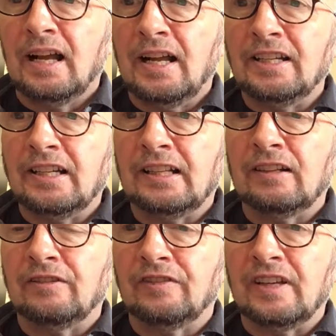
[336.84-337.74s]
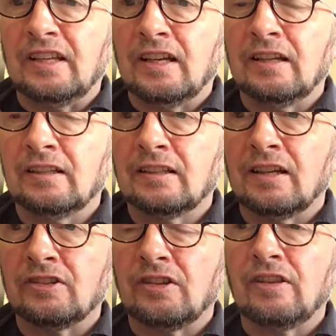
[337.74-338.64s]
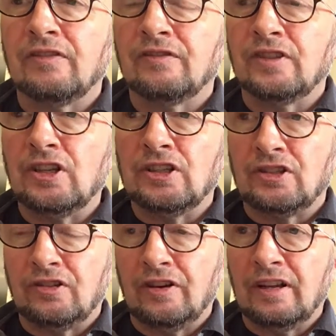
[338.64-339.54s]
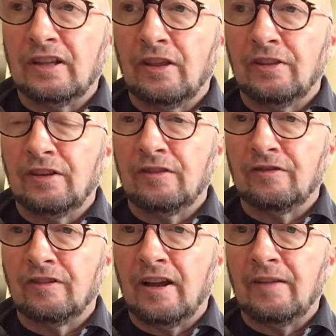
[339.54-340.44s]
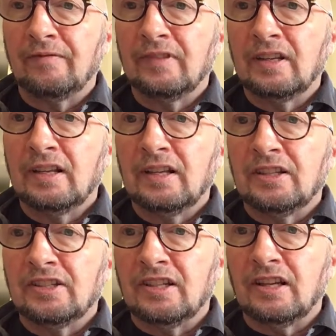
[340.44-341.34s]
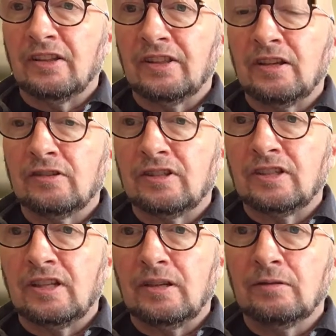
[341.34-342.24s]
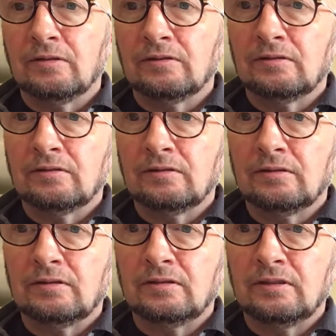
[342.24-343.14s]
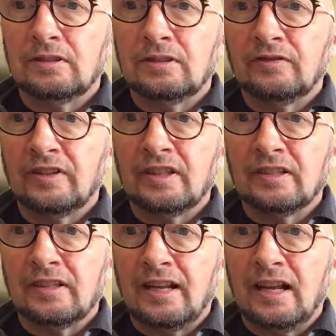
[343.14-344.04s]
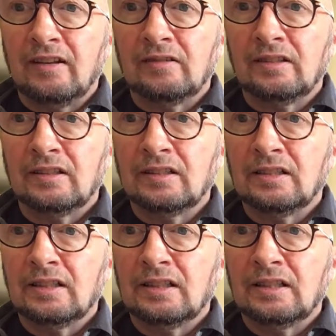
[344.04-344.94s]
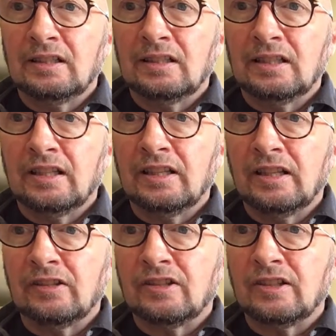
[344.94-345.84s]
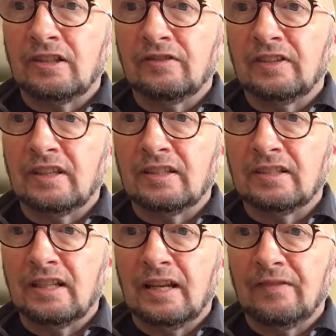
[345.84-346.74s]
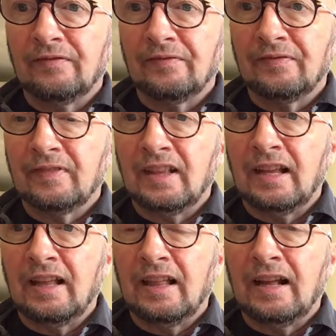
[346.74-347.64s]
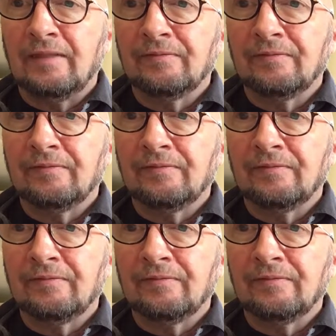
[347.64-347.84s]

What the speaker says: and your little finger goes on the first string at the third fret. So you got those two fingers down and those two fingers down, like that.